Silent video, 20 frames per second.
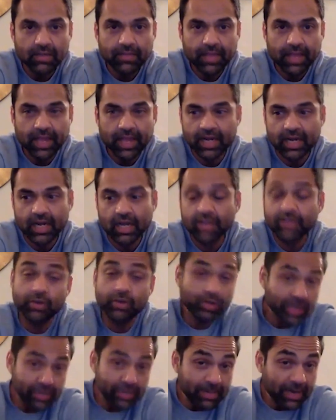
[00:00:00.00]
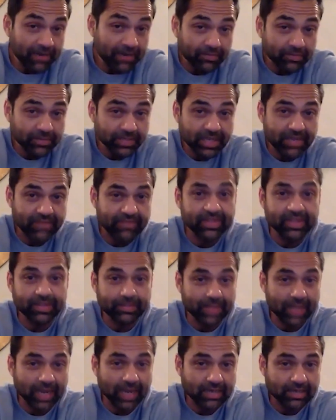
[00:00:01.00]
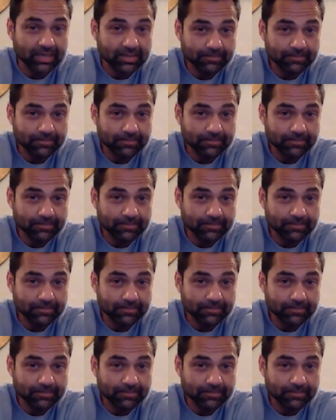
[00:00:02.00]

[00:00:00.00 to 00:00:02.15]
And now the OTT platforms are giving them that.